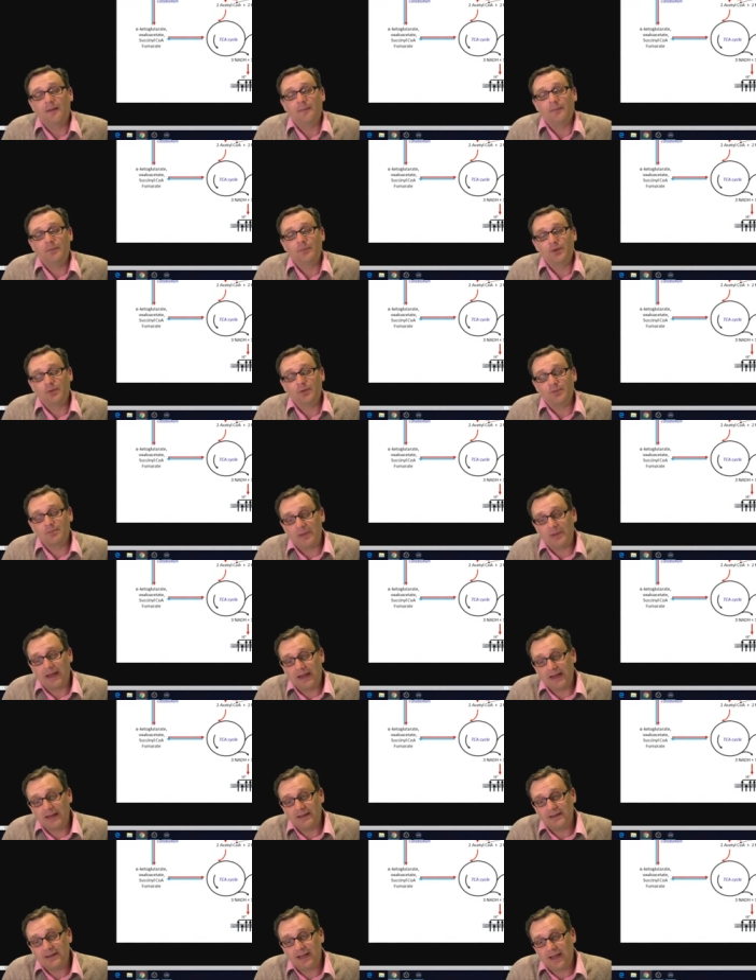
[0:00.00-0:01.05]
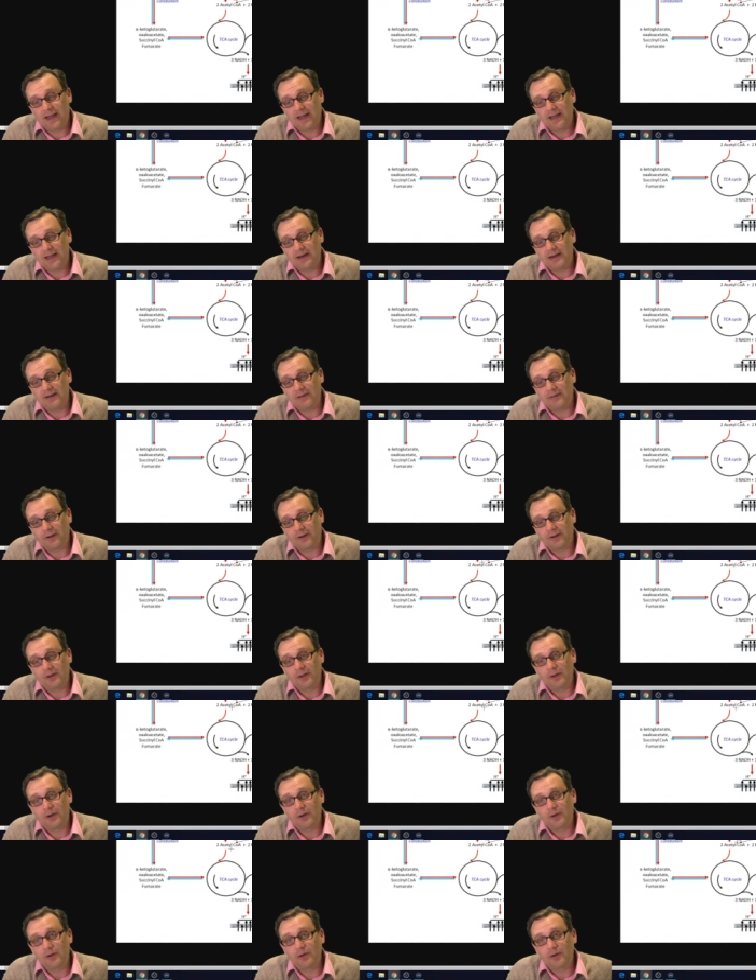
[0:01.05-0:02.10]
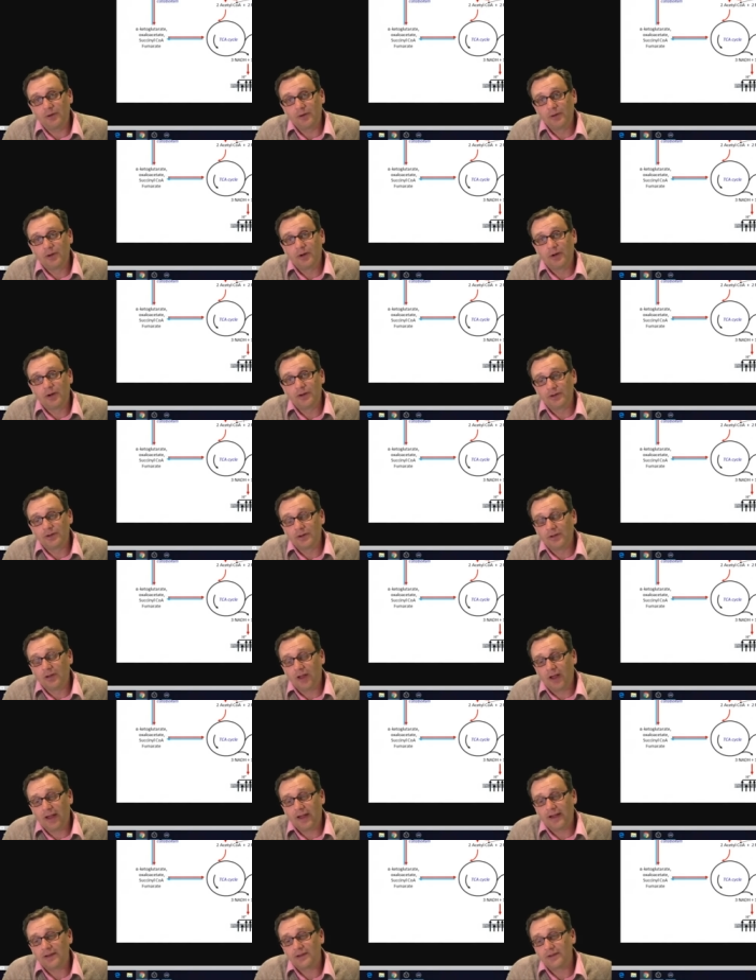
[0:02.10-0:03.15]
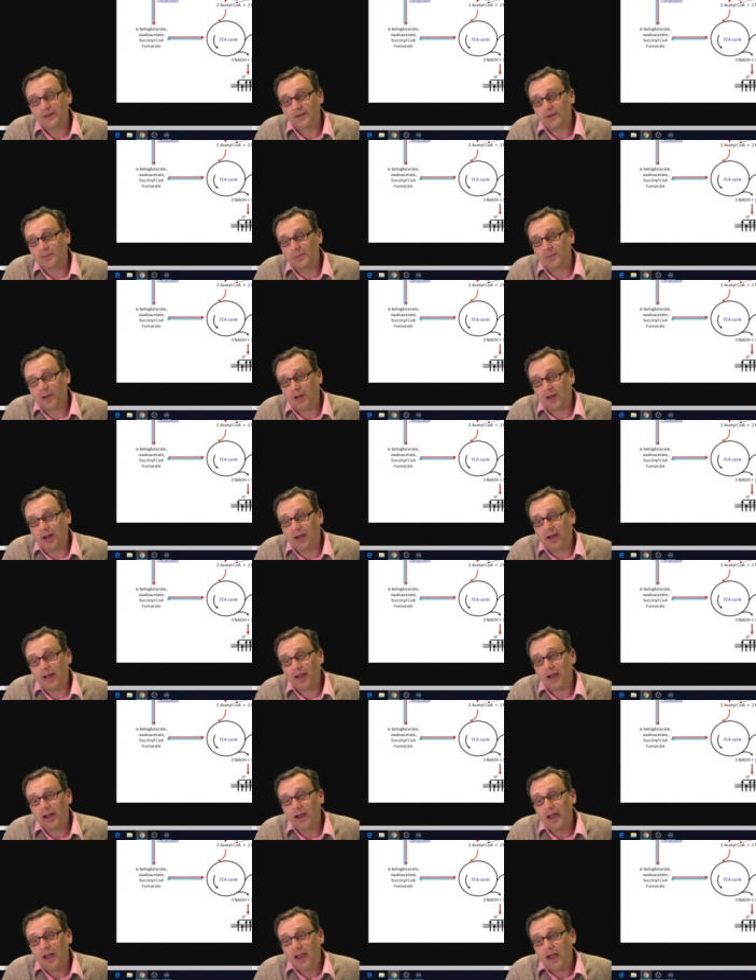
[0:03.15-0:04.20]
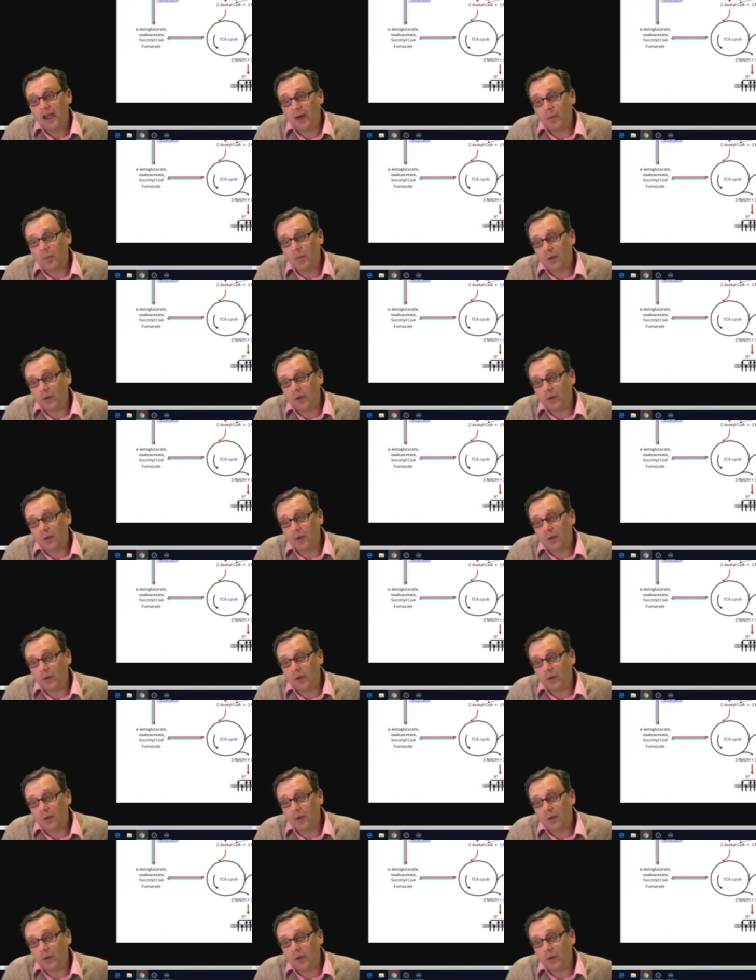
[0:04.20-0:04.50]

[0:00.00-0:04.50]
Um, you maintain a very low glucose and glycogen supply.